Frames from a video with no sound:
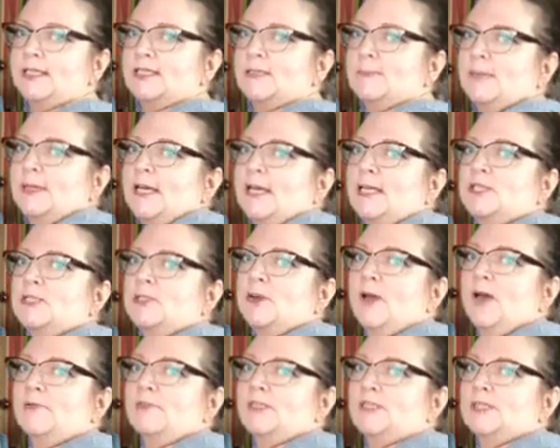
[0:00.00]
It's because you
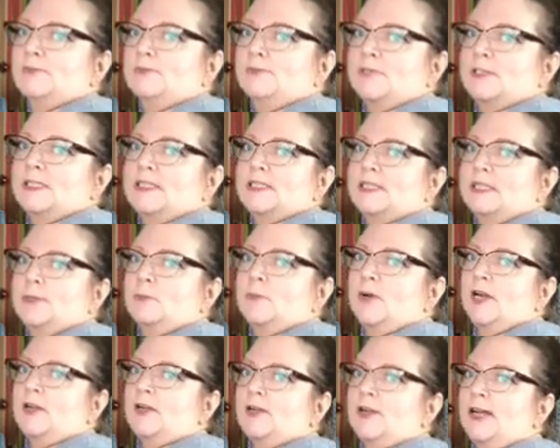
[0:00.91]
have a difference in
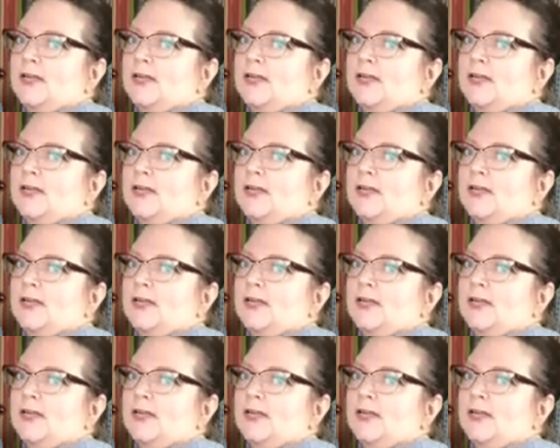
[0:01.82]
where your